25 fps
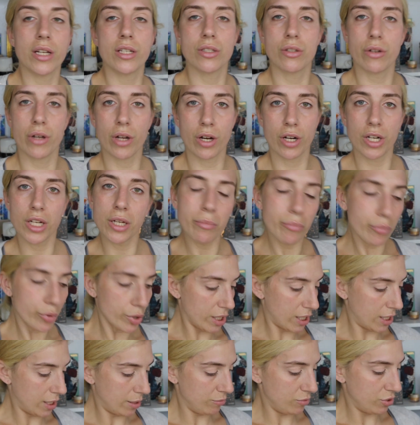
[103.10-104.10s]
so I already
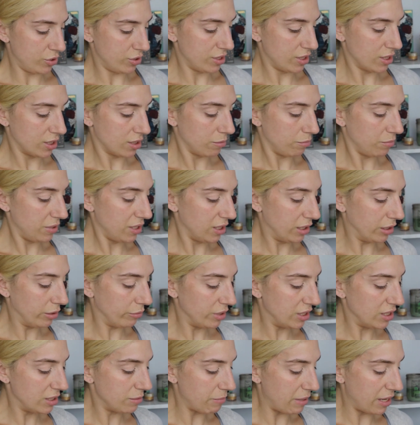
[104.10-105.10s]
primed using the P.
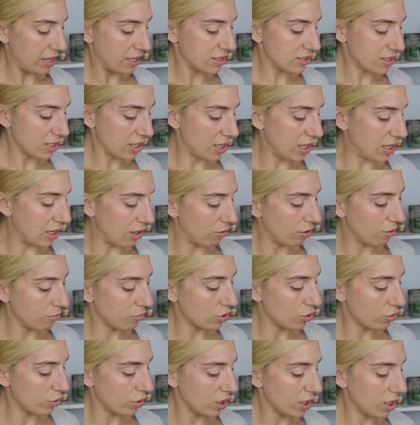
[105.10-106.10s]
Louise base, and now I'm
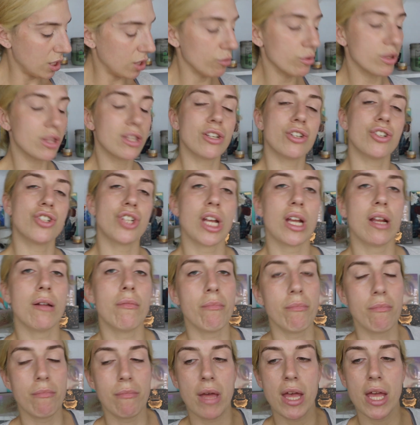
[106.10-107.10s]
going in with the shade
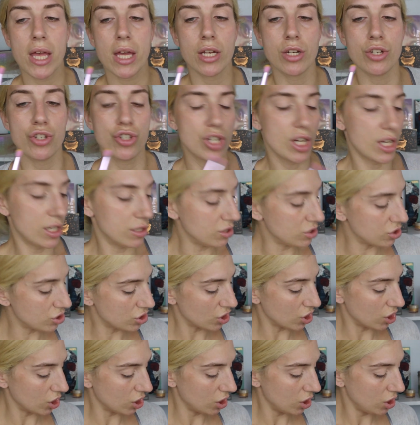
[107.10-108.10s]

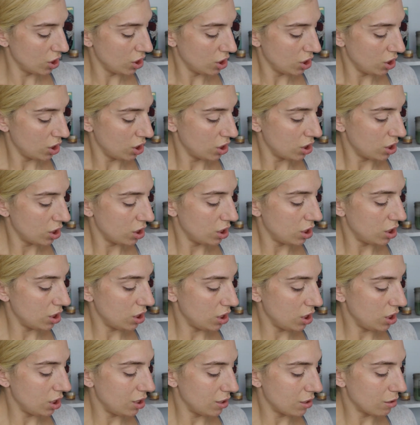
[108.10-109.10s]
Manchester,
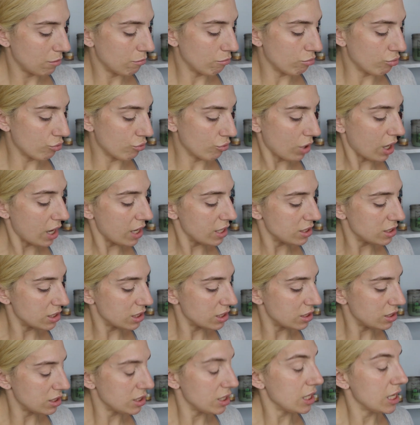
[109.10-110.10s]
the
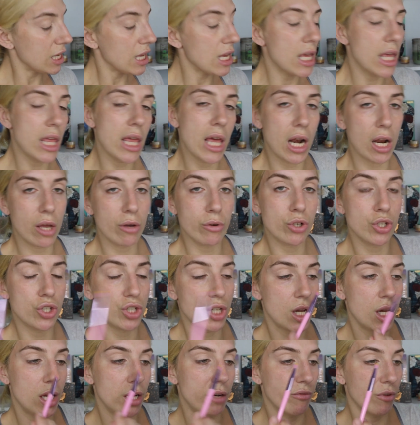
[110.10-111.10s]
brightest yellow
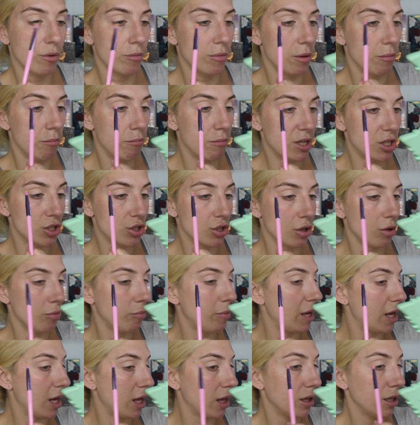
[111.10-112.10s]
shade from the Mitchell
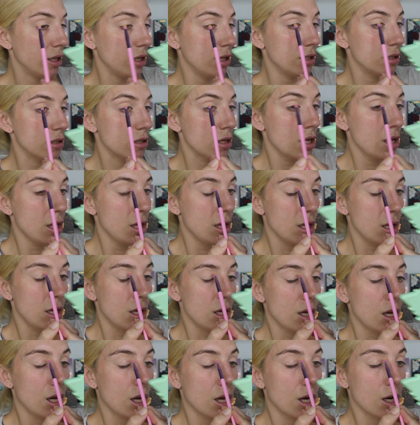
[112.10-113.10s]
palette.
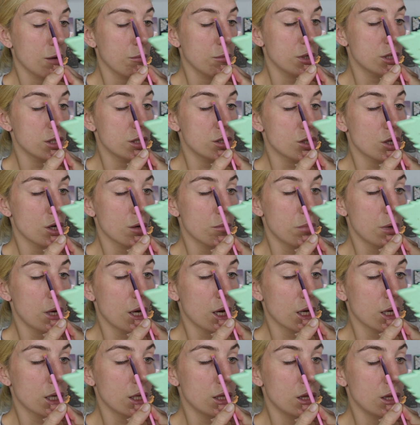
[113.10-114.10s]
And then I'm going to start
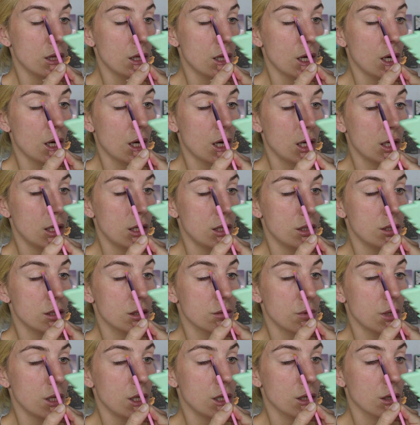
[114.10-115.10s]
packing that into
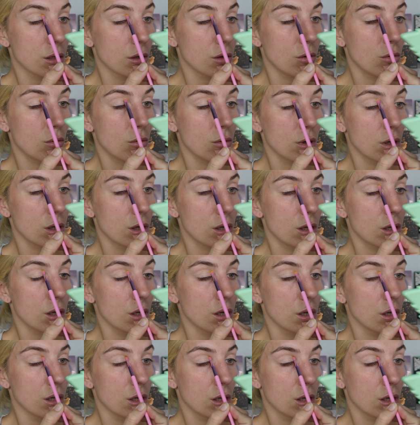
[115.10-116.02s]
my inner corner.